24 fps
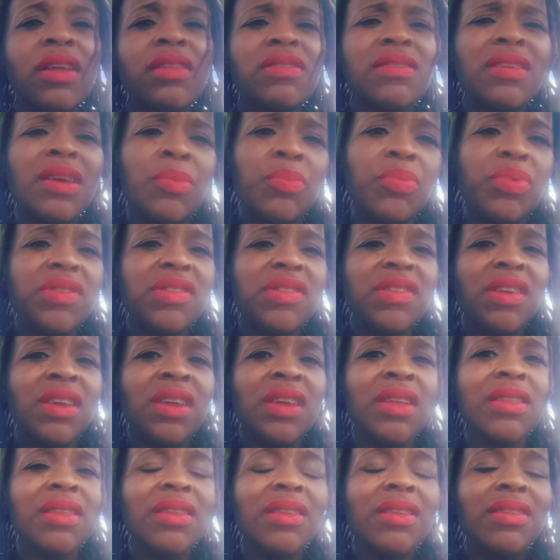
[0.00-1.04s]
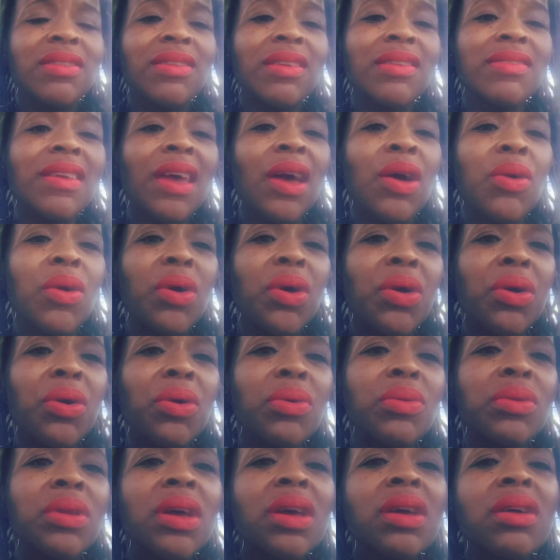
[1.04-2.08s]
ten percent discount
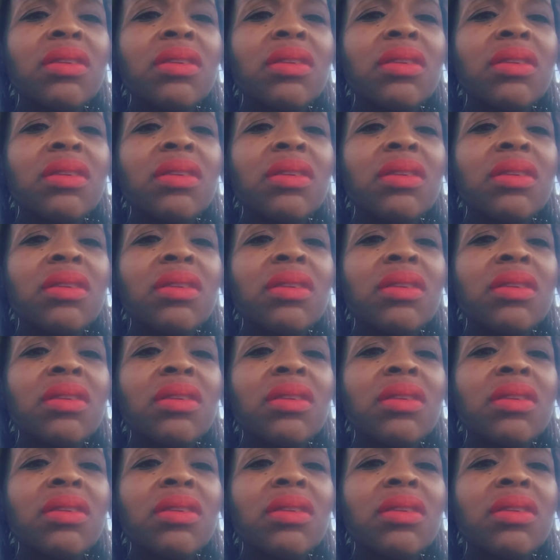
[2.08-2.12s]
code.